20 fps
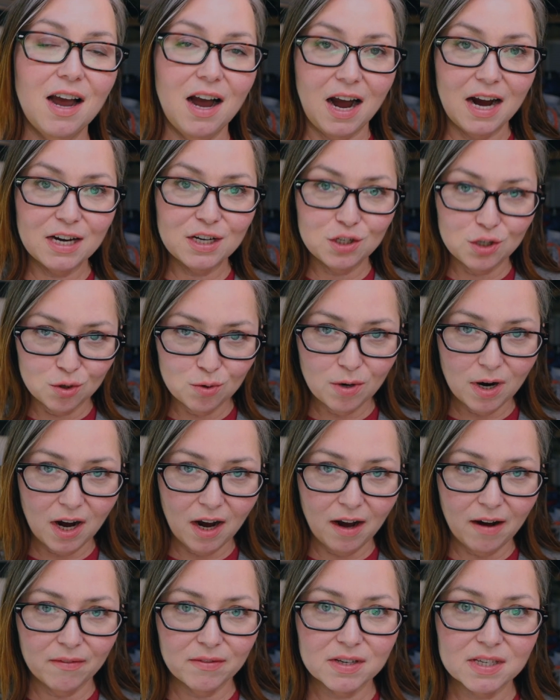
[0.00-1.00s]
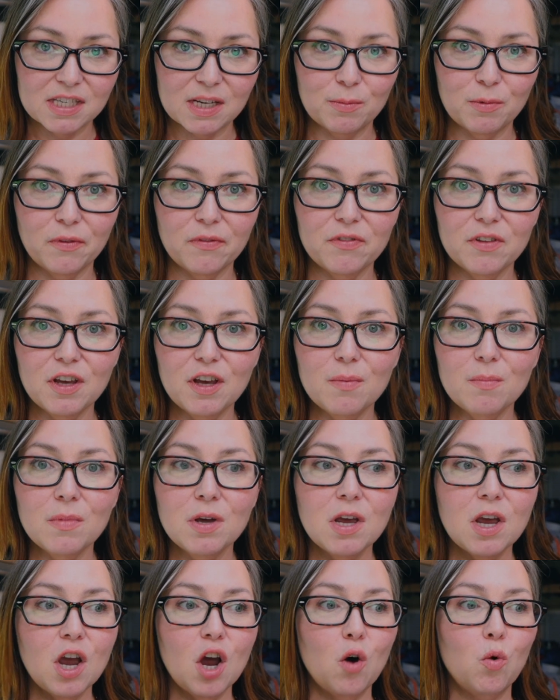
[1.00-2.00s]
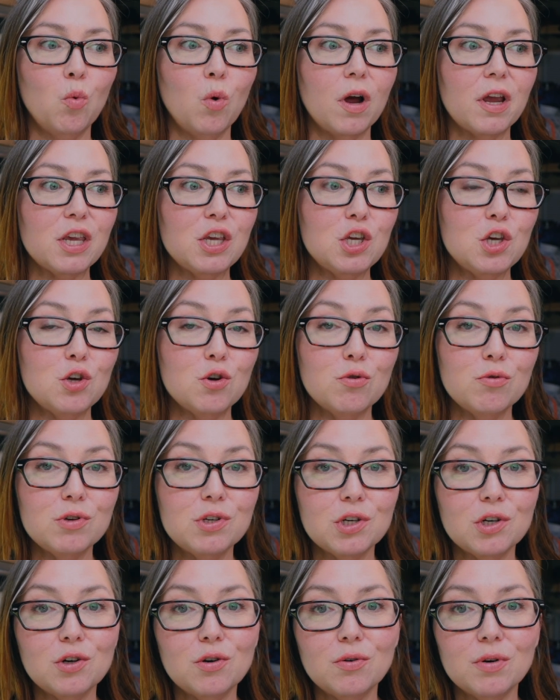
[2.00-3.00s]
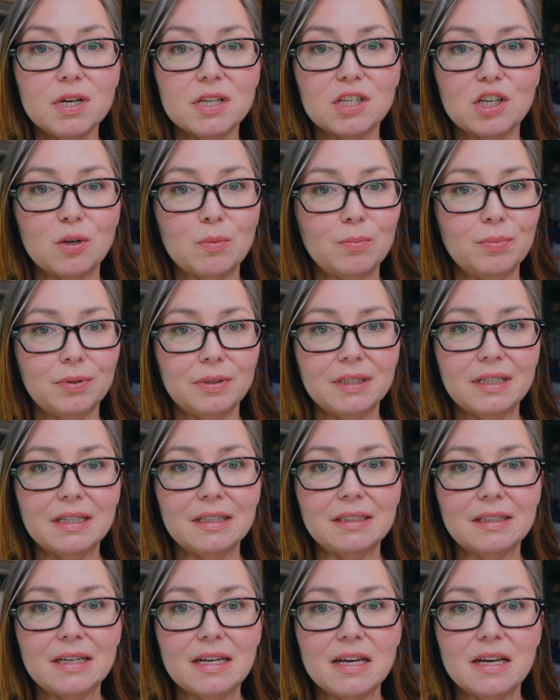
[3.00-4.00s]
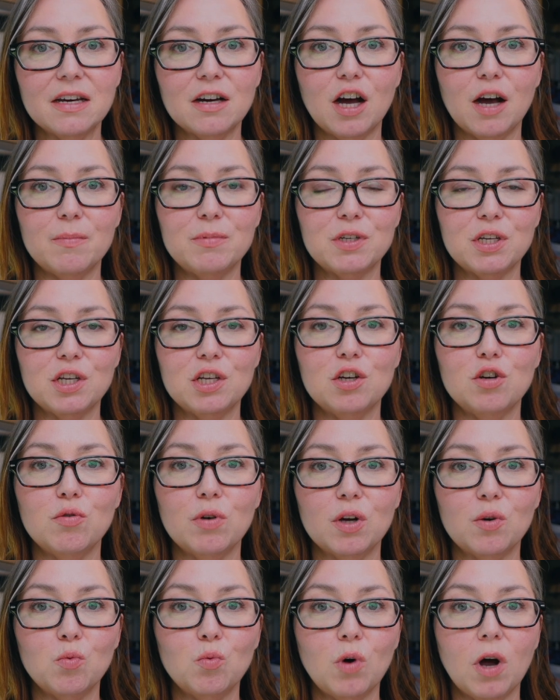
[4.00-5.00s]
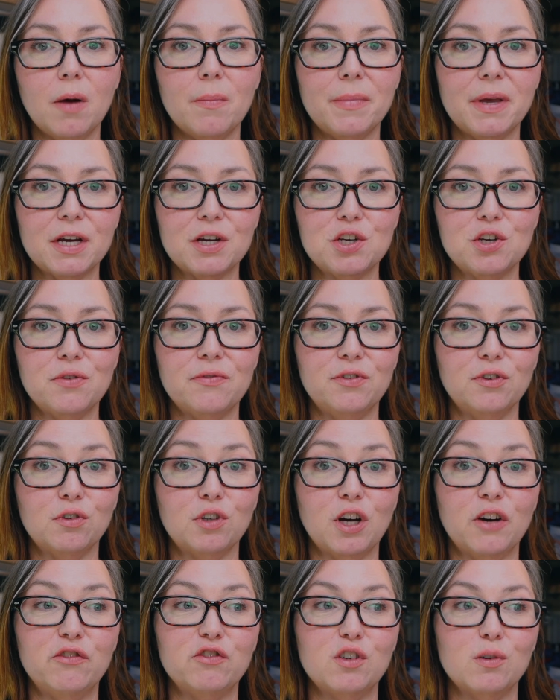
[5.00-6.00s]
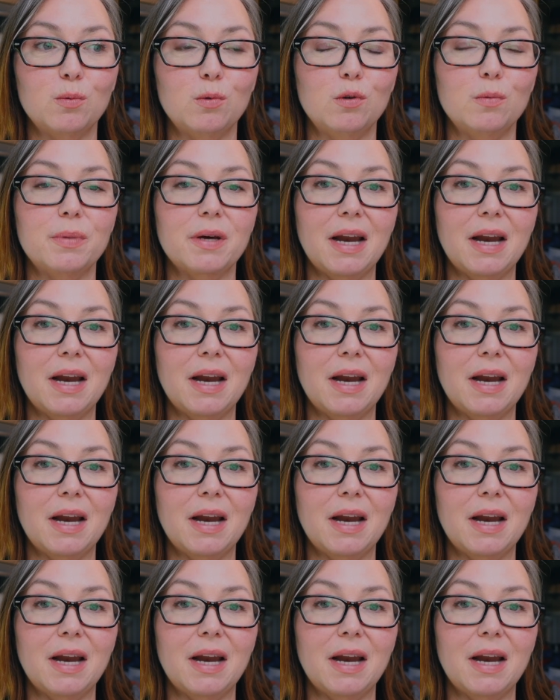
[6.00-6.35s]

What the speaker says: I do have some of them. What you do is completely up to you and what makes you feel comfortable.